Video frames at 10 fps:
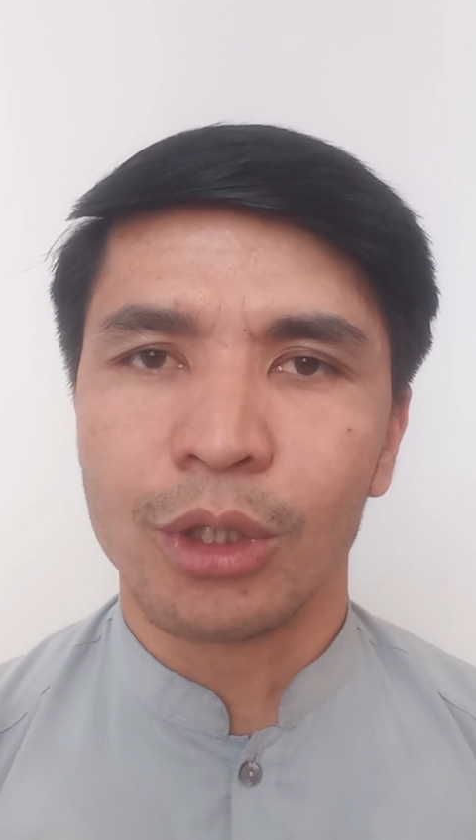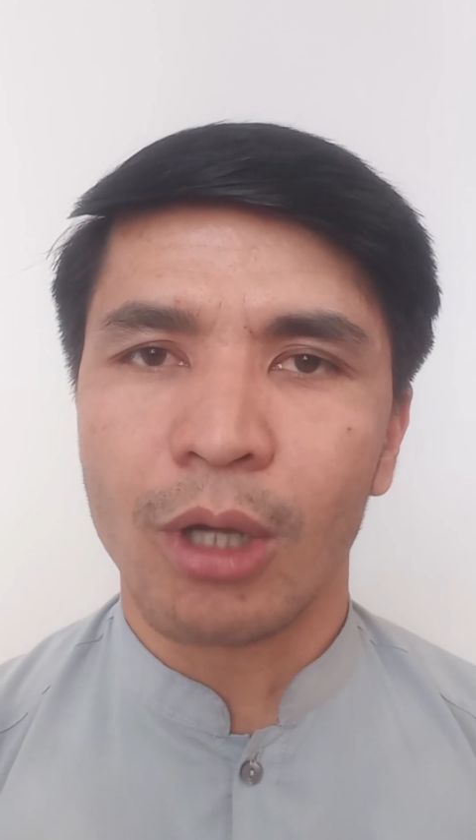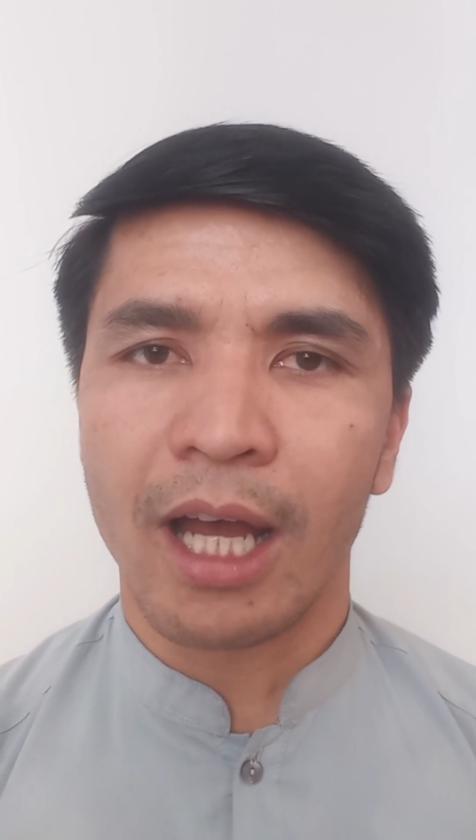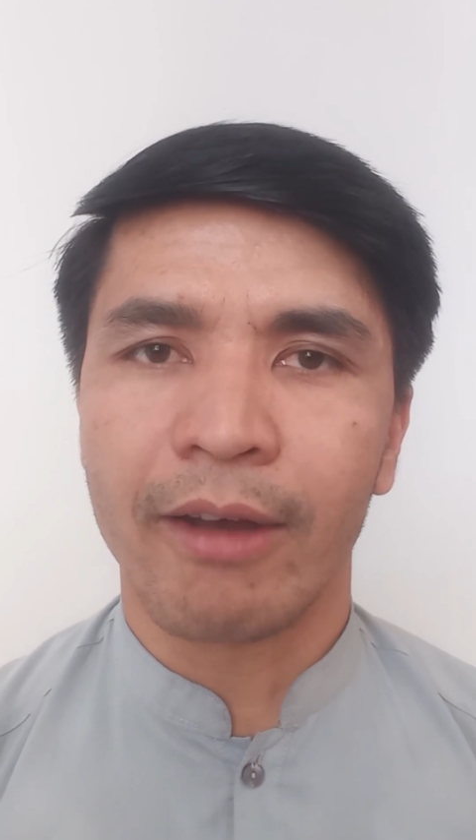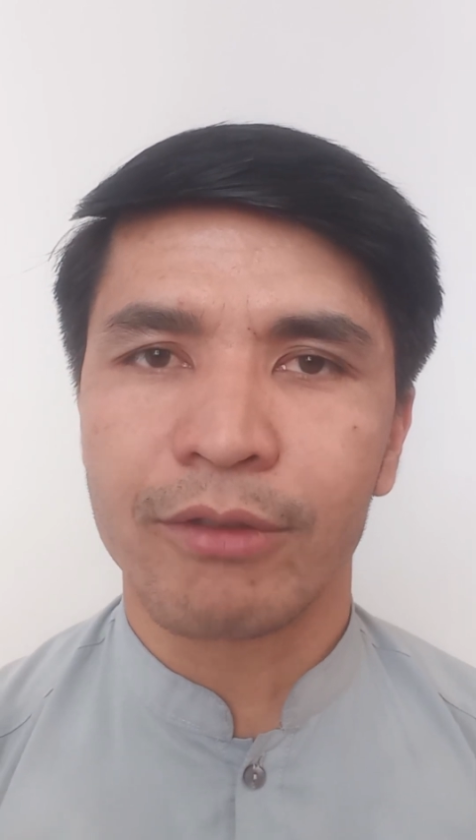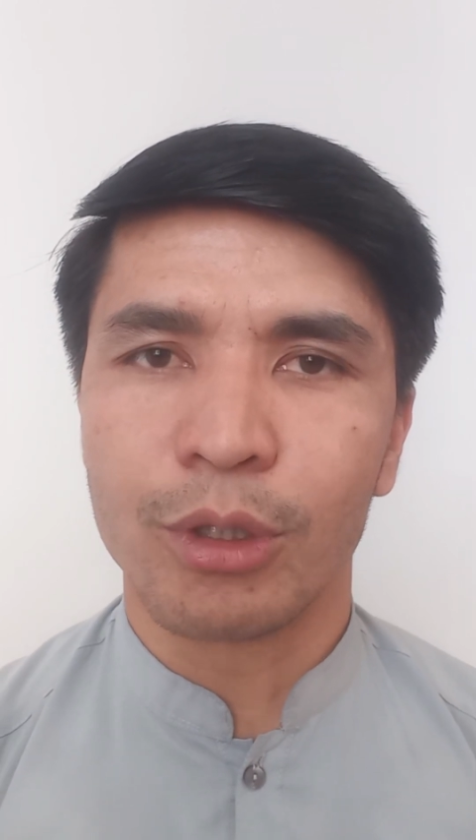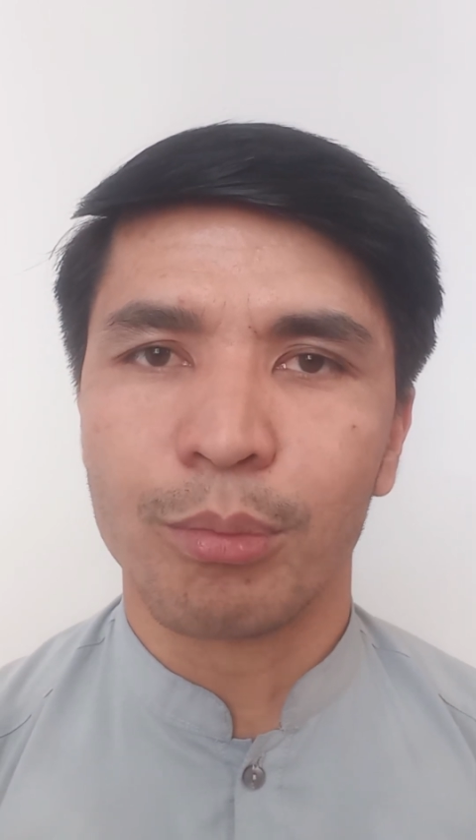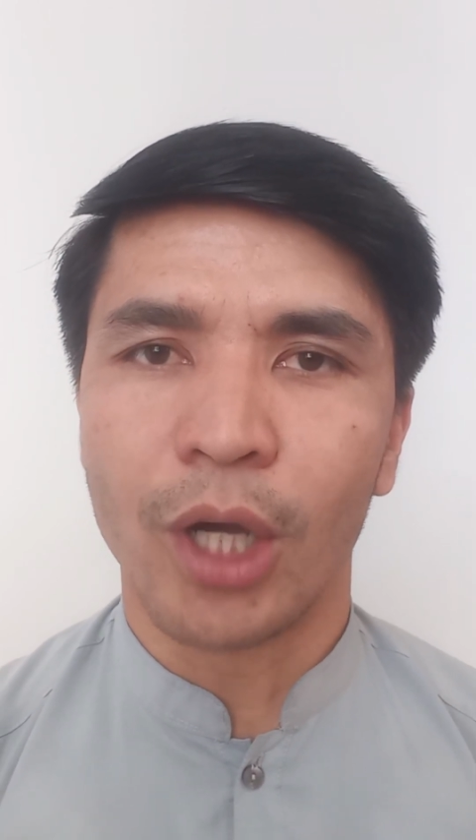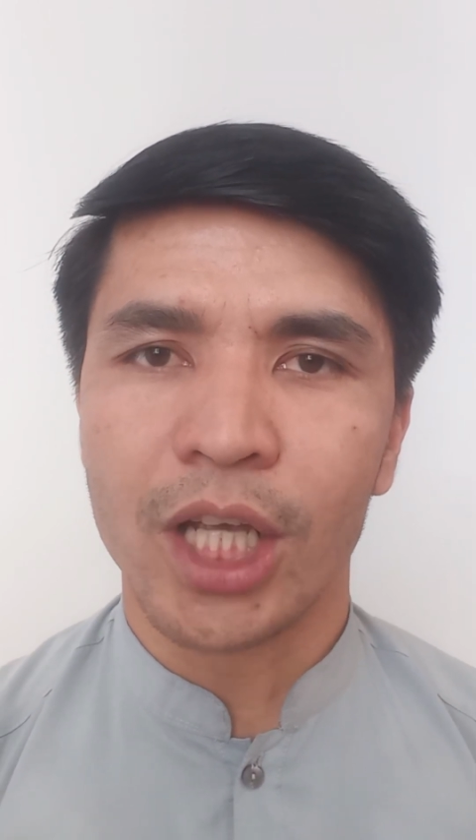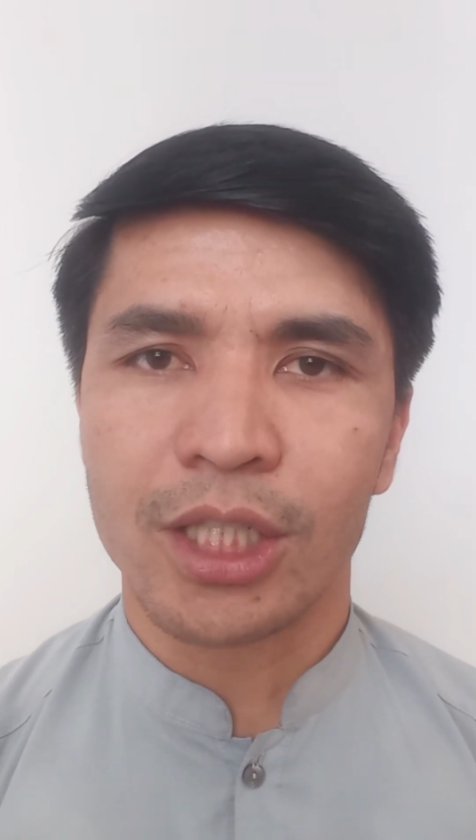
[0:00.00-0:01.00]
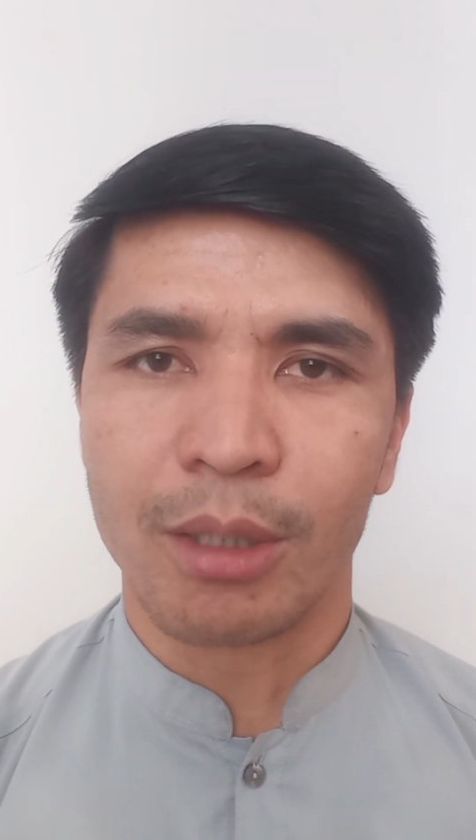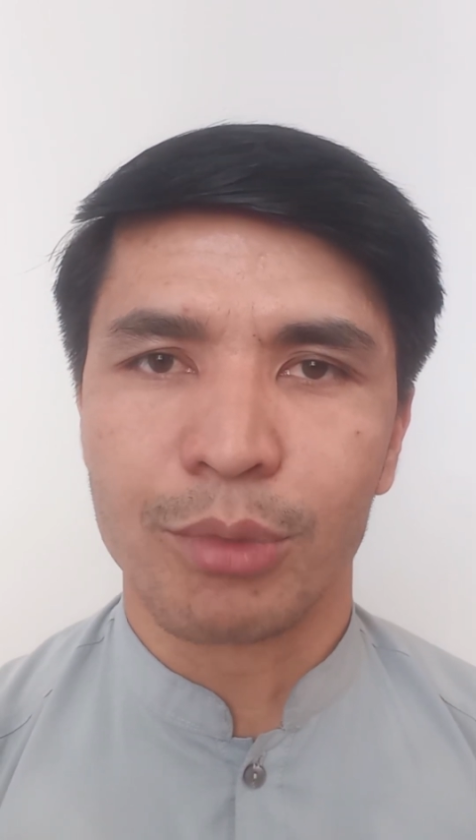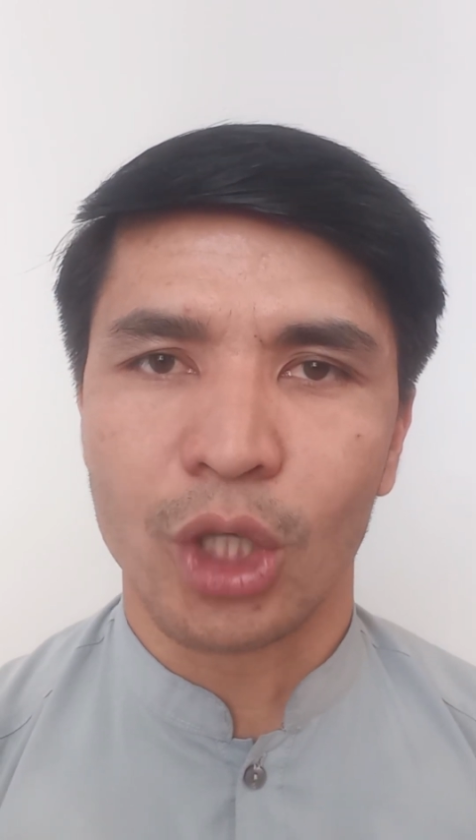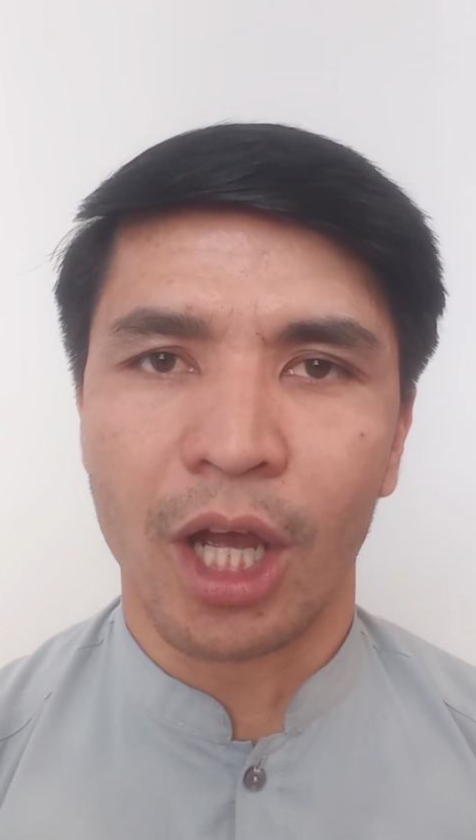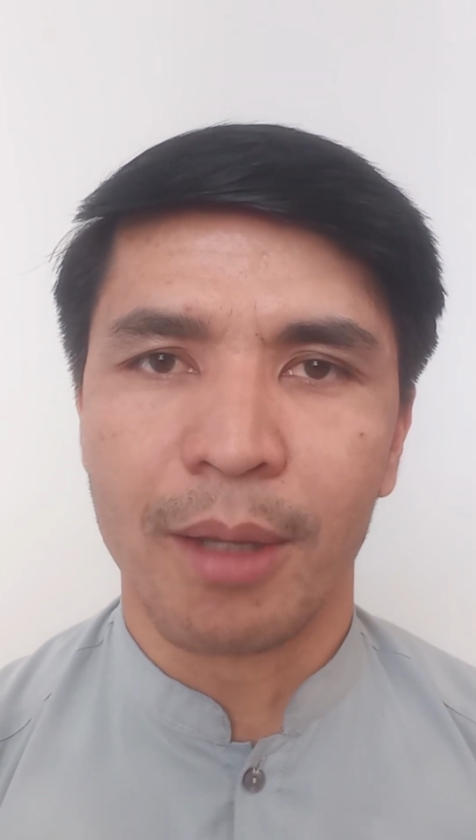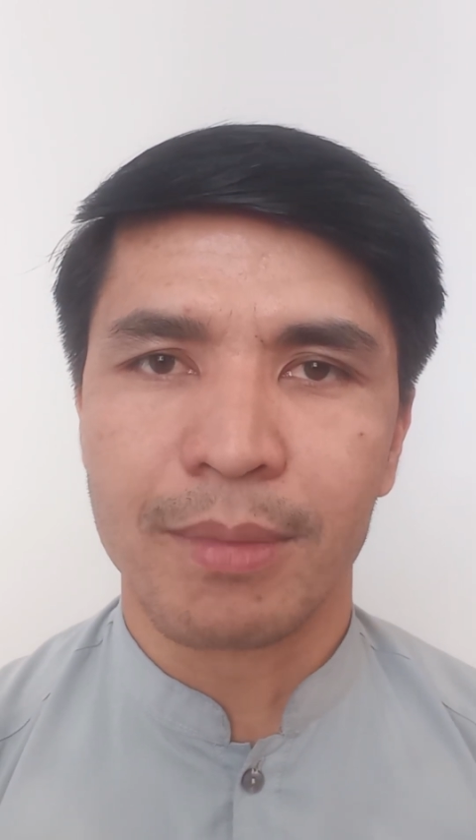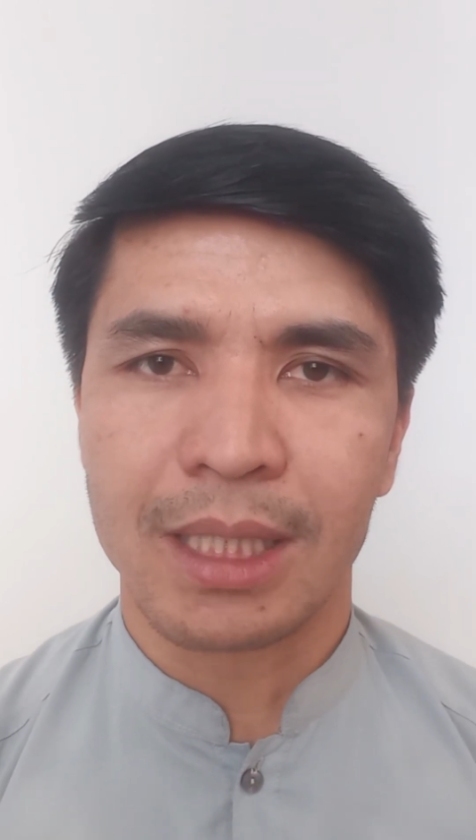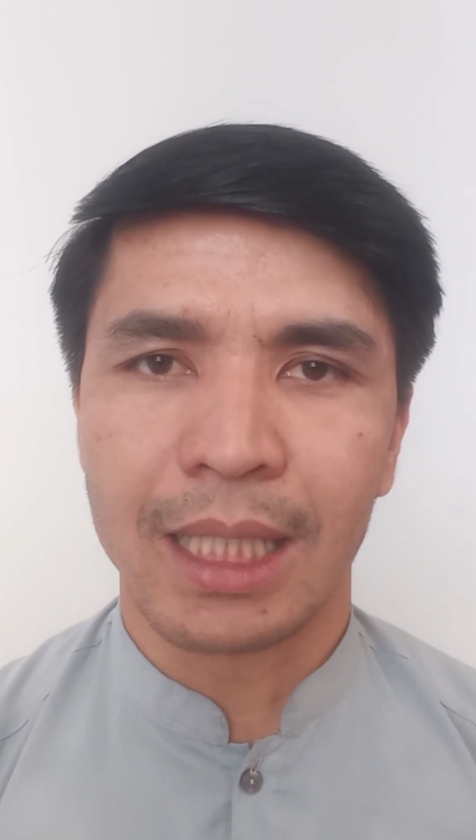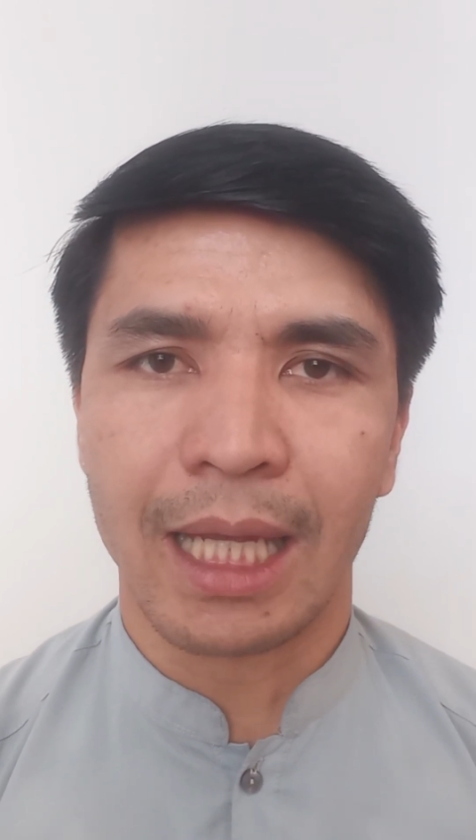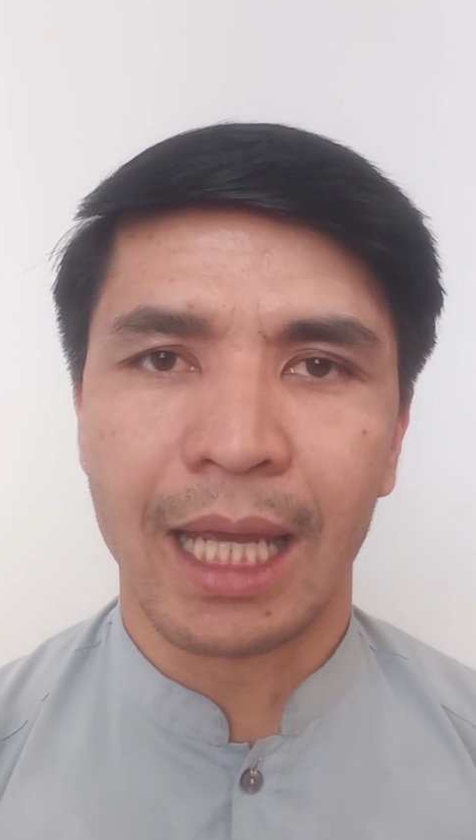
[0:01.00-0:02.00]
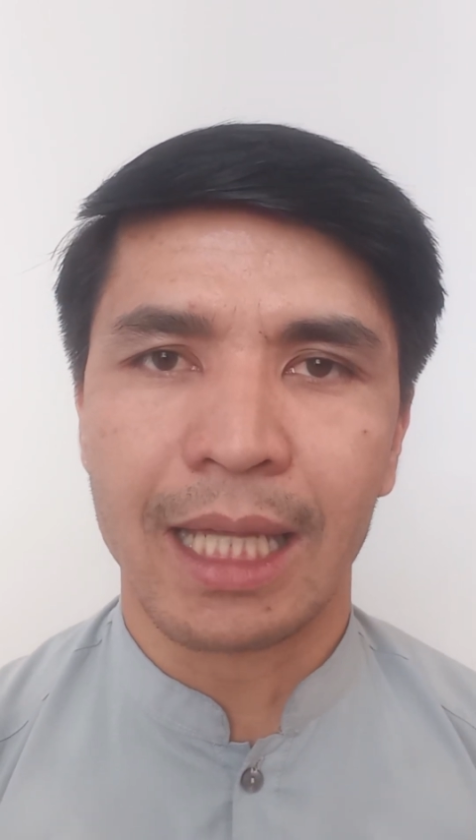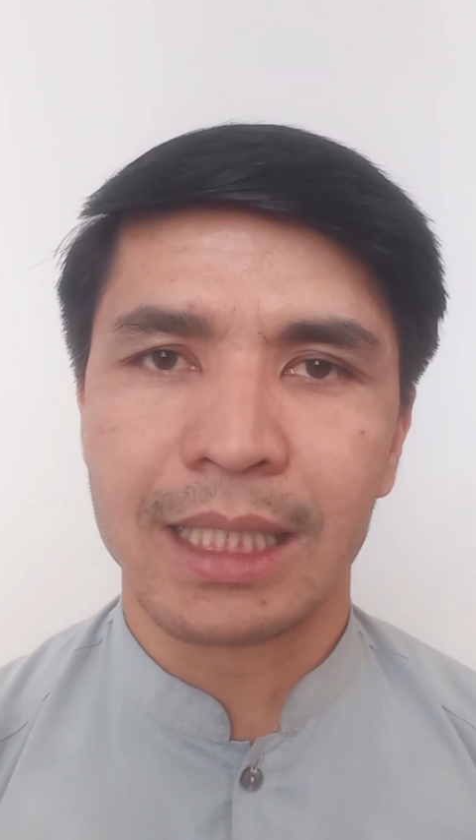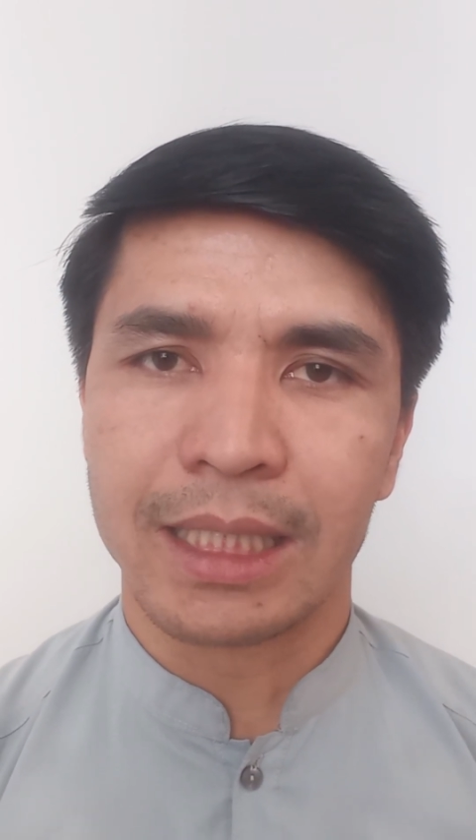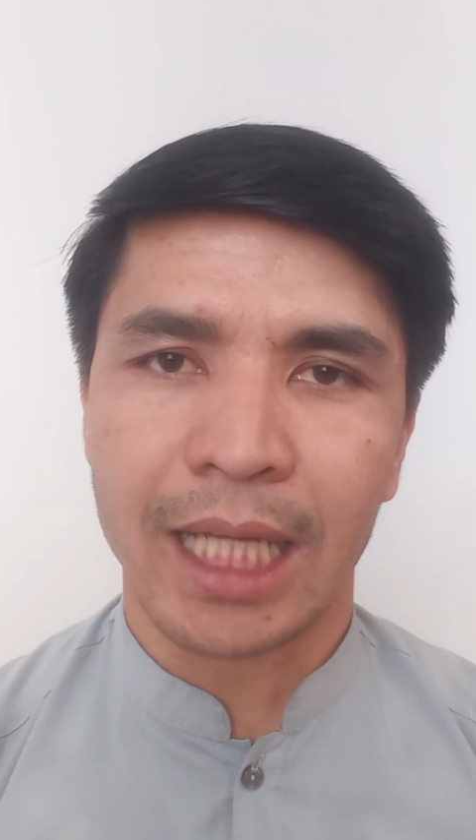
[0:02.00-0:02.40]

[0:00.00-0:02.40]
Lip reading: you have to buy some times and